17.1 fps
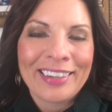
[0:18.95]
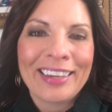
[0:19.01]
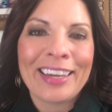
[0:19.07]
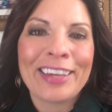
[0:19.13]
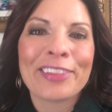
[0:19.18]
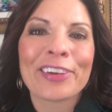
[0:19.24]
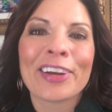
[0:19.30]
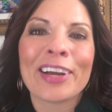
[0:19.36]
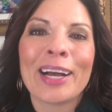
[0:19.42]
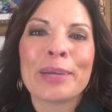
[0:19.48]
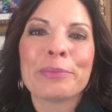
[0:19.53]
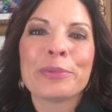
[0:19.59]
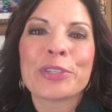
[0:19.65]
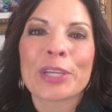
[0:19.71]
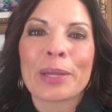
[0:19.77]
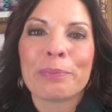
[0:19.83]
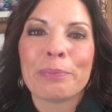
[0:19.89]
Hey there,
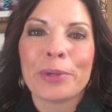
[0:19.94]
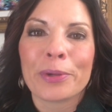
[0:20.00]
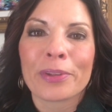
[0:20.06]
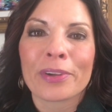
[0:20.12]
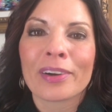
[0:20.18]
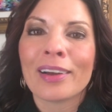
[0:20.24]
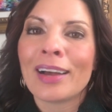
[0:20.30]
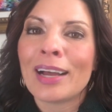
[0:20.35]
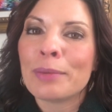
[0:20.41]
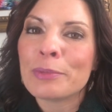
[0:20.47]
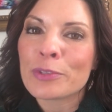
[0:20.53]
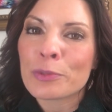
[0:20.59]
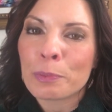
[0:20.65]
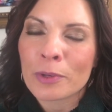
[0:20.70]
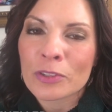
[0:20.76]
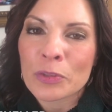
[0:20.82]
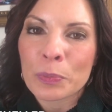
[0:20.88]
I'm Jen Mueller. I'm a
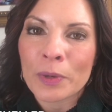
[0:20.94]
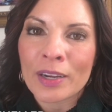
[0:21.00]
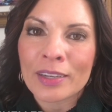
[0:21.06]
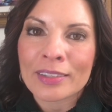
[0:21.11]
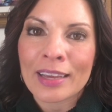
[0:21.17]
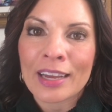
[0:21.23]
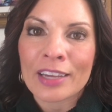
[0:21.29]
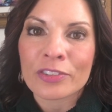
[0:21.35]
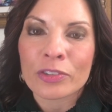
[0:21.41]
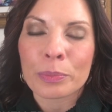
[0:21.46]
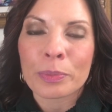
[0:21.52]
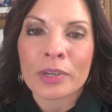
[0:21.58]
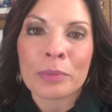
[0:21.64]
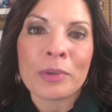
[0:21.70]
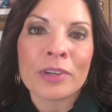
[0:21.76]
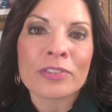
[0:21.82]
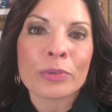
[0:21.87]
sports broadcaster,
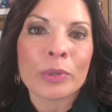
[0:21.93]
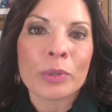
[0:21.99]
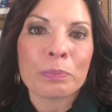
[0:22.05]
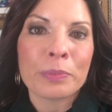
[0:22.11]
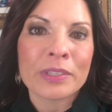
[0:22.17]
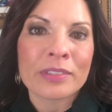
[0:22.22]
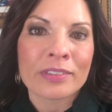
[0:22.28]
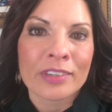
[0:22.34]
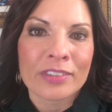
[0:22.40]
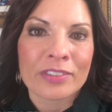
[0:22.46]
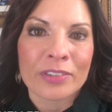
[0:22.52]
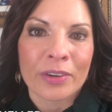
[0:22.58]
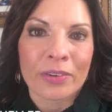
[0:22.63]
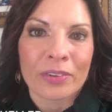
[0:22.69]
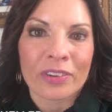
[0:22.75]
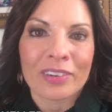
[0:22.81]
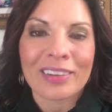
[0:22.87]
but I'm also a business
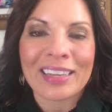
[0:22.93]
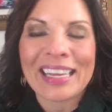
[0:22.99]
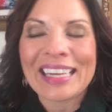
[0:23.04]
owner.